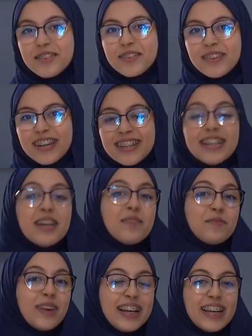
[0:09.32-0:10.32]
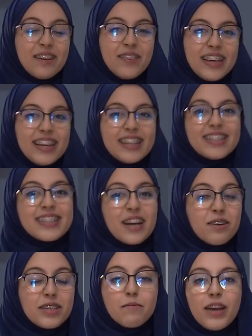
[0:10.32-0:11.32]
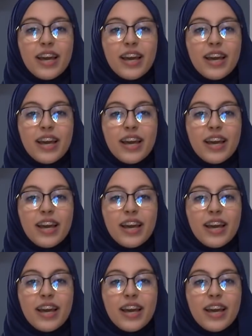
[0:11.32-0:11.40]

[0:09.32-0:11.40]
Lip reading: everyone, my name is Kaoutar